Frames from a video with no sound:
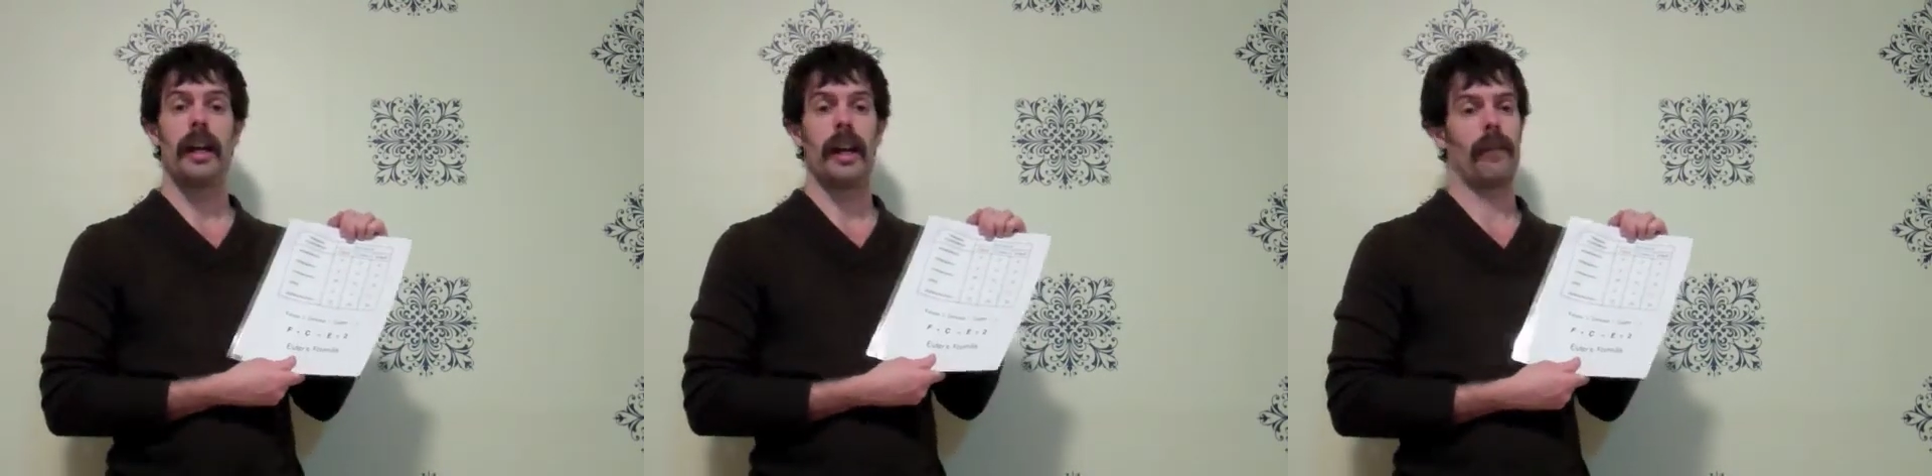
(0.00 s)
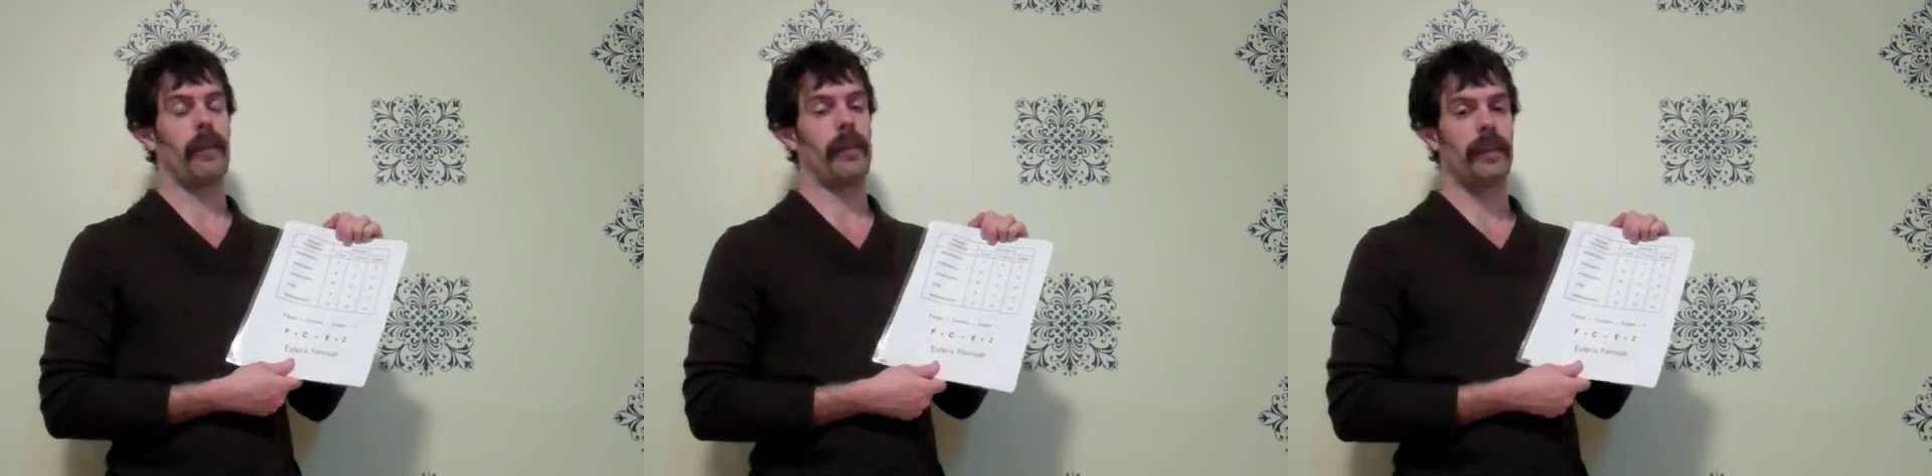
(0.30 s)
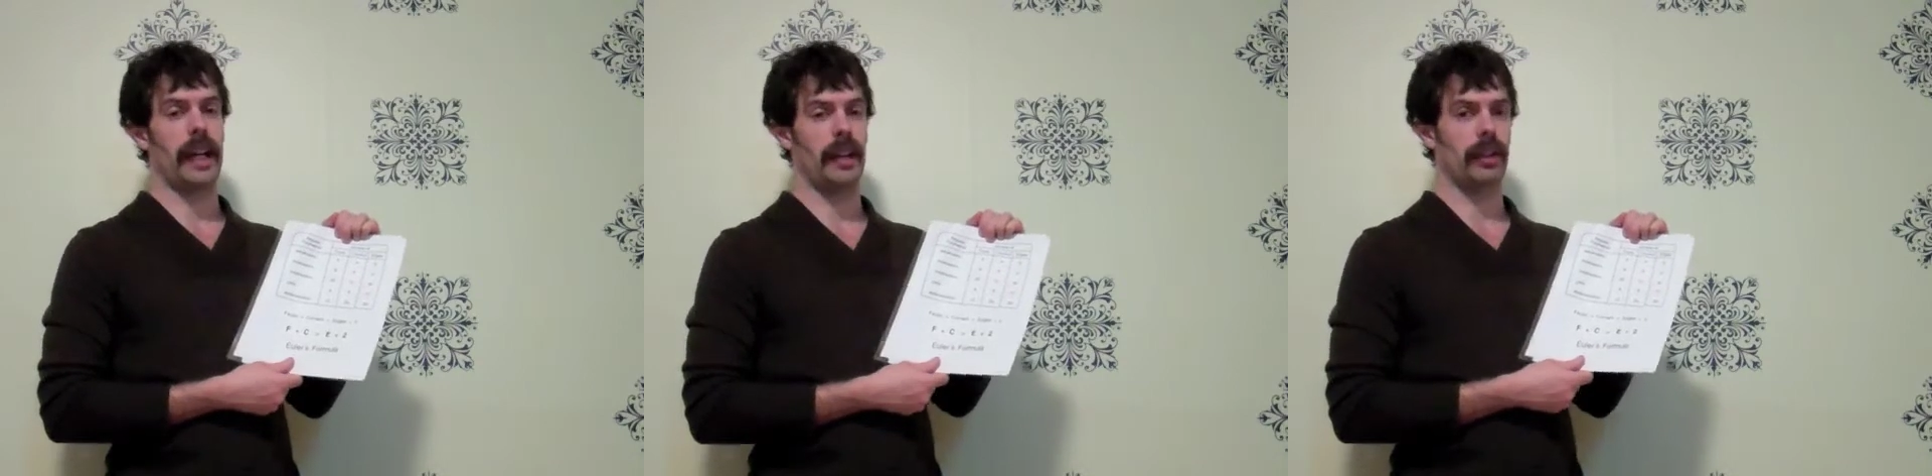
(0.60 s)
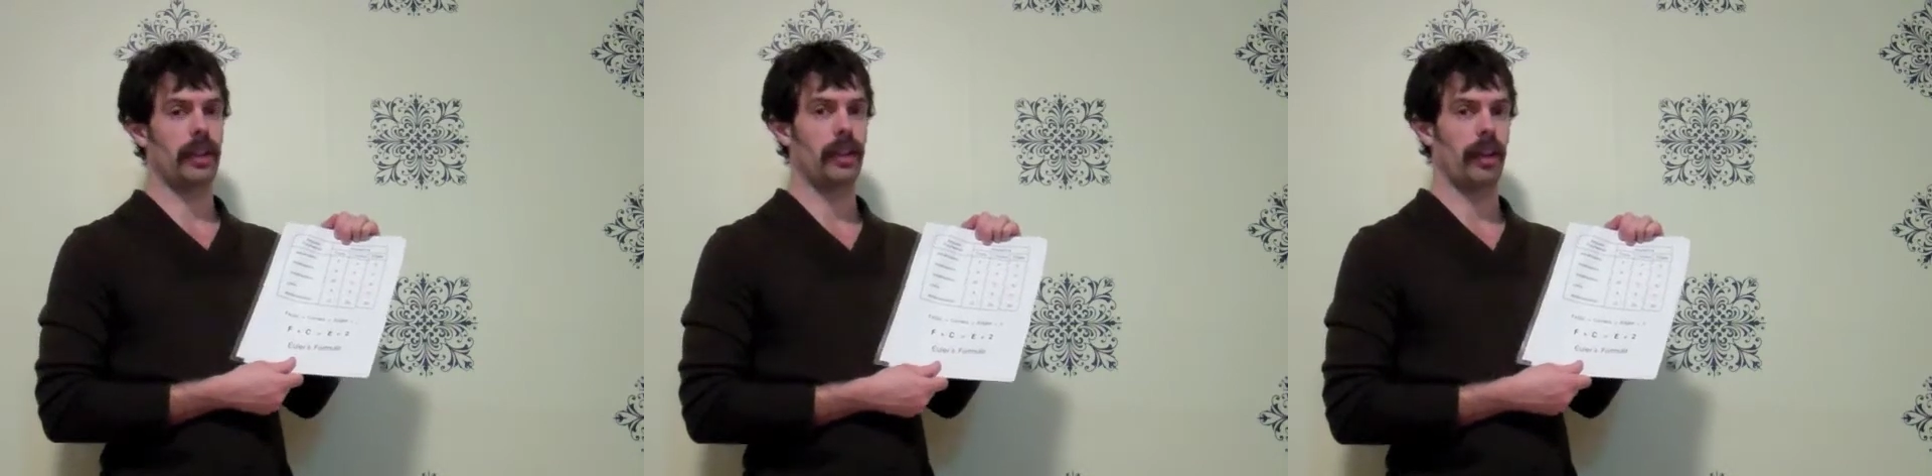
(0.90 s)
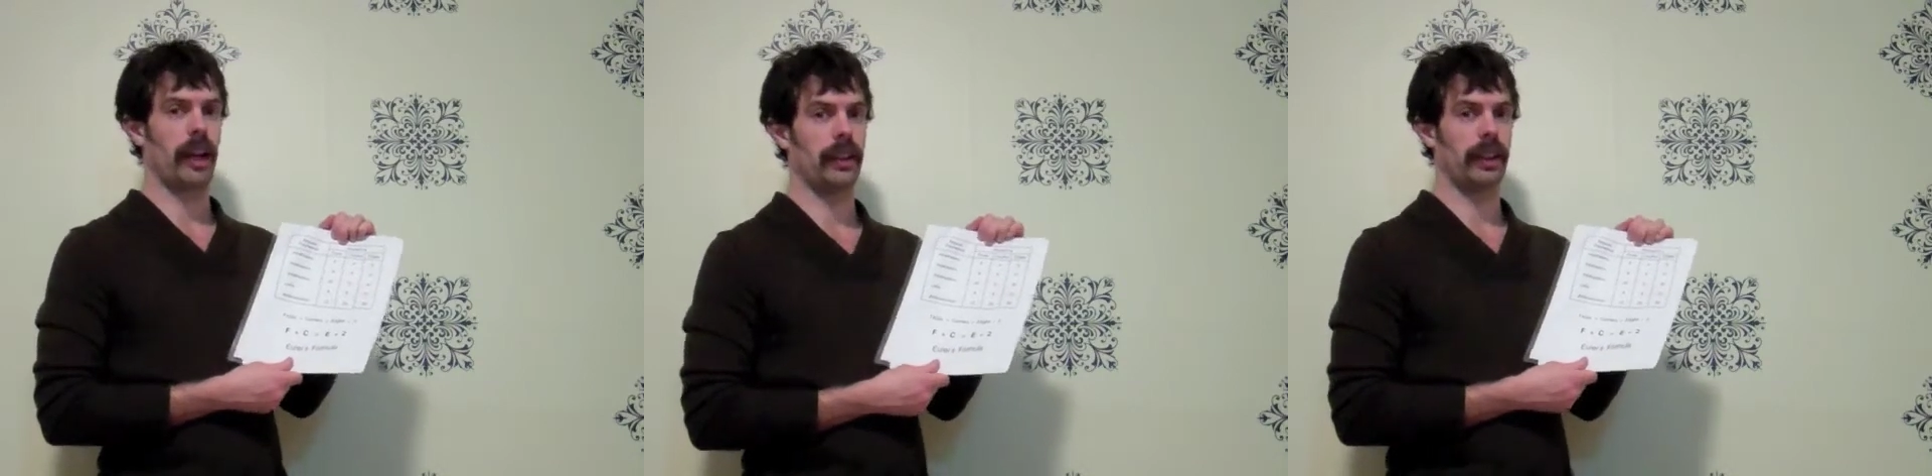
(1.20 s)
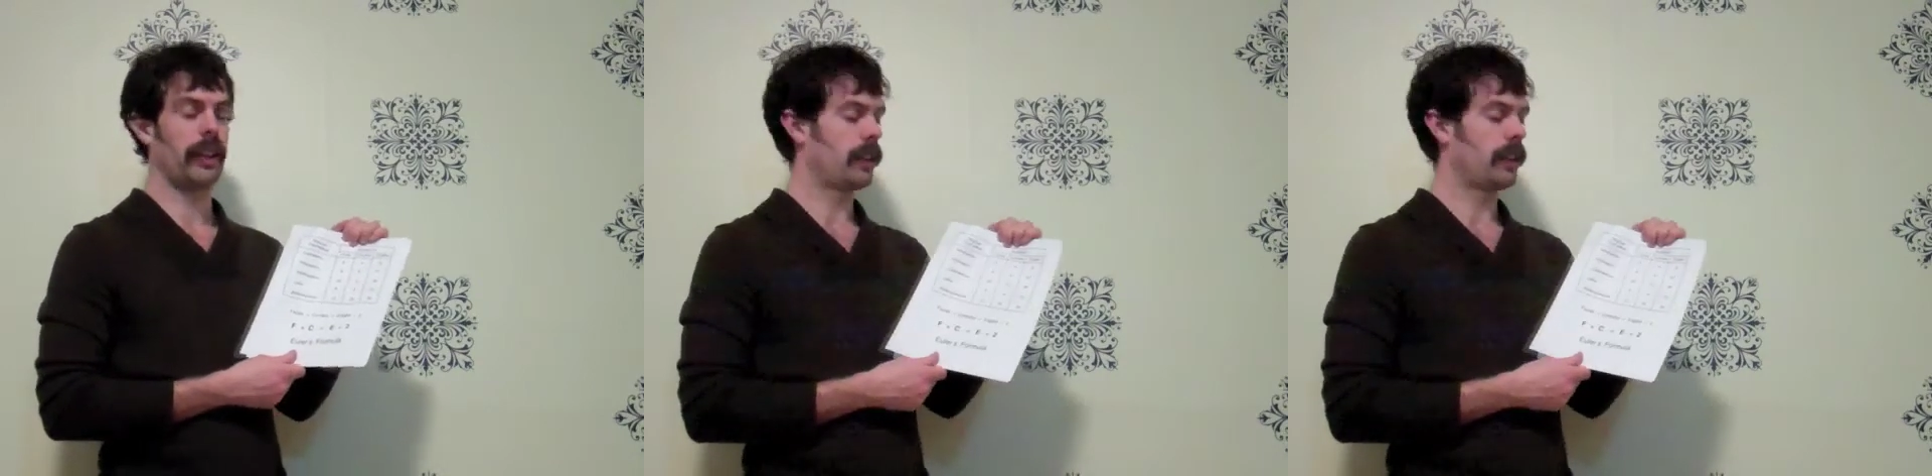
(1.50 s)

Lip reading: If they've counted correctly,